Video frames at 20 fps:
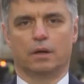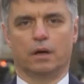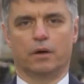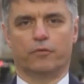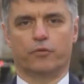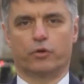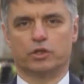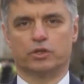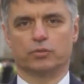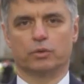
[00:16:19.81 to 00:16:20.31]

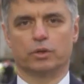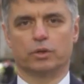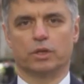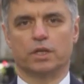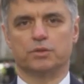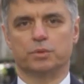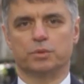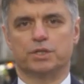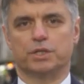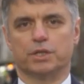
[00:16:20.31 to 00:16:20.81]
First of all,
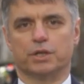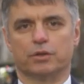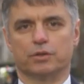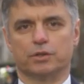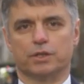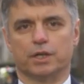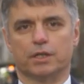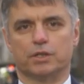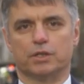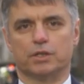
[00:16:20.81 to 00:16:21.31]
let me tell you
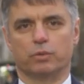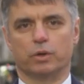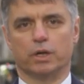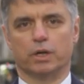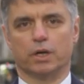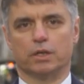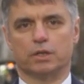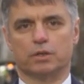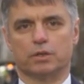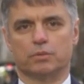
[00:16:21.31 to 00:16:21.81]
that we
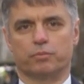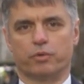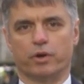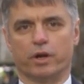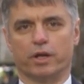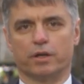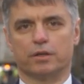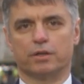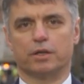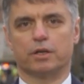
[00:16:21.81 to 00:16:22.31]
are
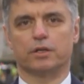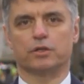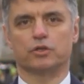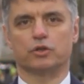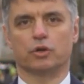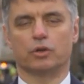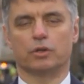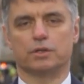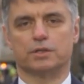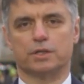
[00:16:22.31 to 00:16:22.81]
bringing the
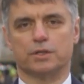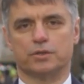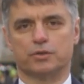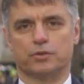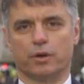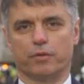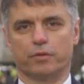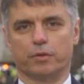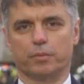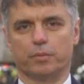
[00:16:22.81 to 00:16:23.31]
condolences to
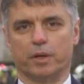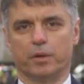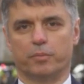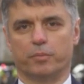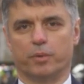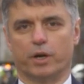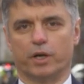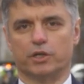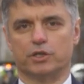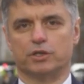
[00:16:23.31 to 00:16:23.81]
everybody
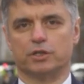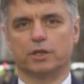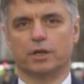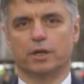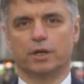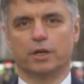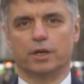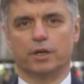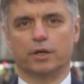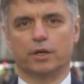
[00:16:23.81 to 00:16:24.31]
perished,
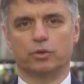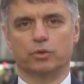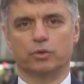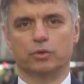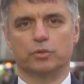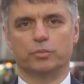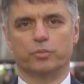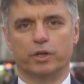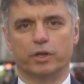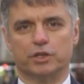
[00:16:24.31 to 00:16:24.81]

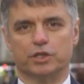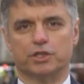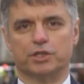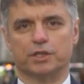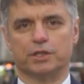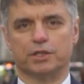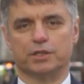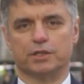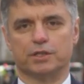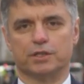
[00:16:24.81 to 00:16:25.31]
including British
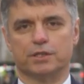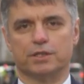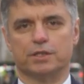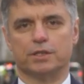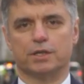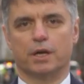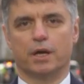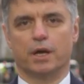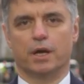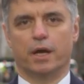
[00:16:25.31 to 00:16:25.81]
citizens.
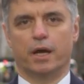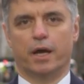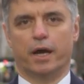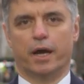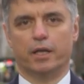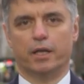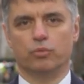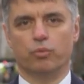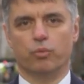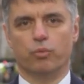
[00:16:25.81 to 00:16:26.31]

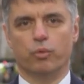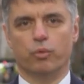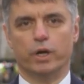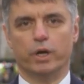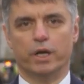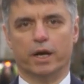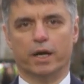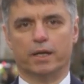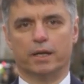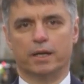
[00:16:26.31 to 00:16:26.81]
And
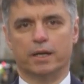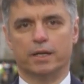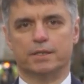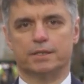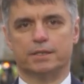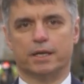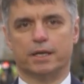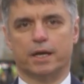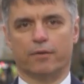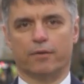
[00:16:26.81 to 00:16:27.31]
we at
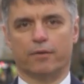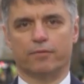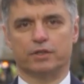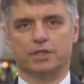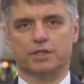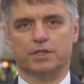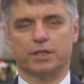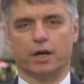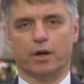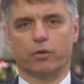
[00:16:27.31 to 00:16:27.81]
least have
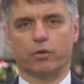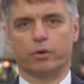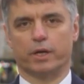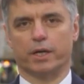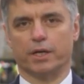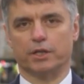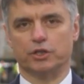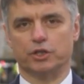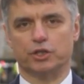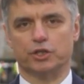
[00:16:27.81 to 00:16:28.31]
this now
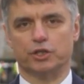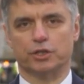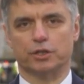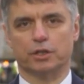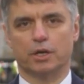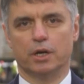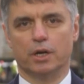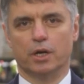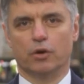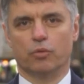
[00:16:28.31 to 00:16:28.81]
recognition,
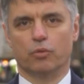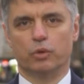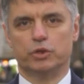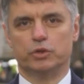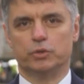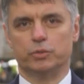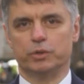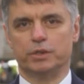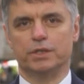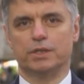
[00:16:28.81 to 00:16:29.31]

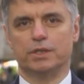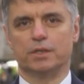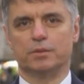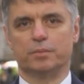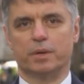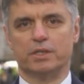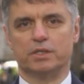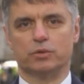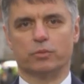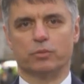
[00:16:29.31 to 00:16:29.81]
which we didn't,
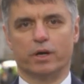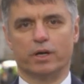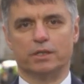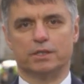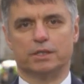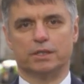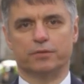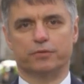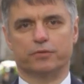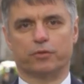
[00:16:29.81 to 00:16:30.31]
by the way,
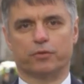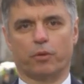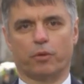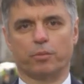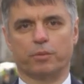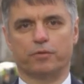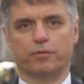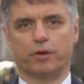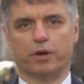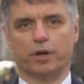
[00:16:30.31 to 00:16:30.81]
receive from
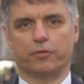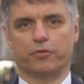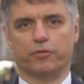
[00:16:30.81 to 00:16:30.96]
the very